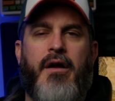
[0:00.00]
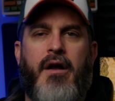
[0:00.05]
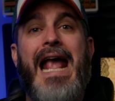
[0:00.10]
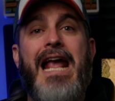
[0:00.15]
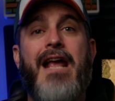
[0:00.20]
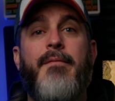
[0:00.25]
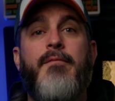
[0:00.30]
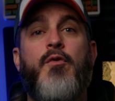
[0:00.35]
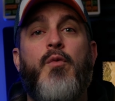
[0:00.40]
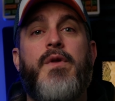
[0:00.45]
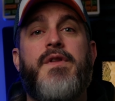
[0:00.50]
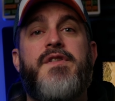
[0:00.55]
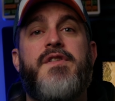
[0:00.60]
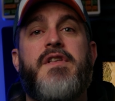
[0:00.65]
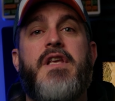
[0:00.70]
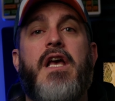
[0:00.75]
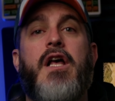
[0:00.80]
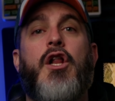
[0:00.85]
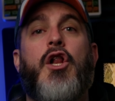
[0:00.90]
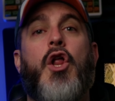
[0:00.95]
Aimed with
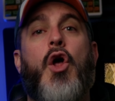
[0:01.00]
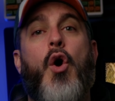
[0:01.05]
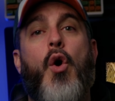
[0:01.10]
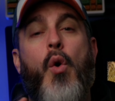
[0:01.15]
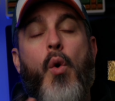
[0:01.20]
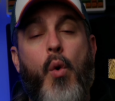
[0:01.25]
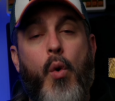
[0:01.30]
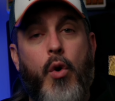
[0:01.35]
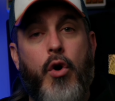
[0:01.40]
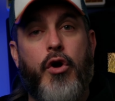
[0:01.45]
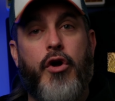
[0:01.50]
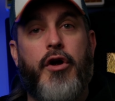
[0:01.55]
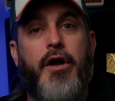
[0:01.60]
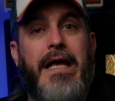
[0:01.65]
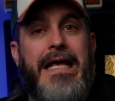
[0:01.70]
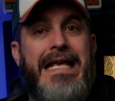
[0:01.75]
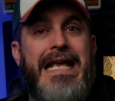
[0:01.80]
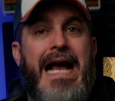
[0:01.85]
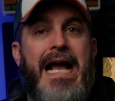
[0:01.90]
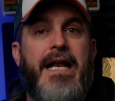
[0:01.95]
skill or
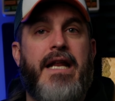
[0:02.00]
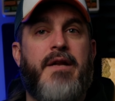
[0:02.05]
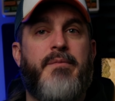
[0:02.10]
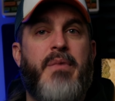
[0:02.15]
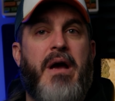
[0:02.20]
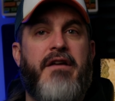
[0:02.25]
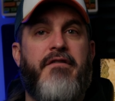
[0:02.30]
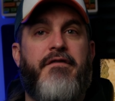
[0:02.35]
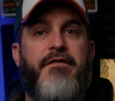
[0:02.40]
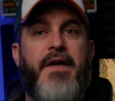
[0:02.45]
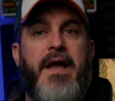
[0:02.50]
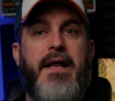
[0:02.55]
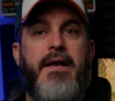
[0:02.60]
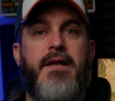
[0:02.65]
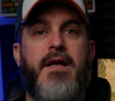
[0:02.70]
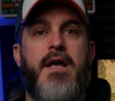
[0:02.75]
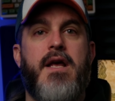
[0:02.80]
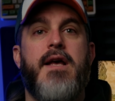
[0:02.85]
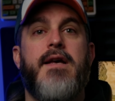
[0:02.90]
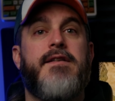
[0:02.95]
guided by
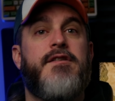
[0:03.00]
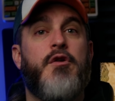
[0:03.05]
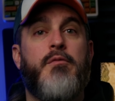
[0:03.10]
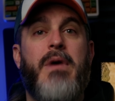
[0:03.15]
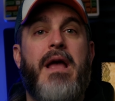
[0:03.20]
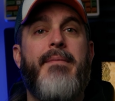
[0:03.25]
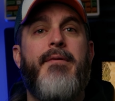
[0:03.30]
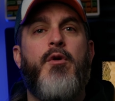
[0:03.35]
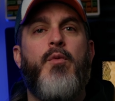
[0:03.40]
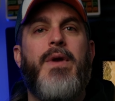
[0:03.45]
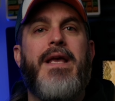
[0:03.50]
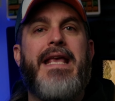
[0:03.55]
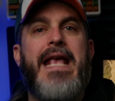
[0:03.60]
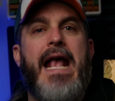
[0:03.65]
fate. So maybe we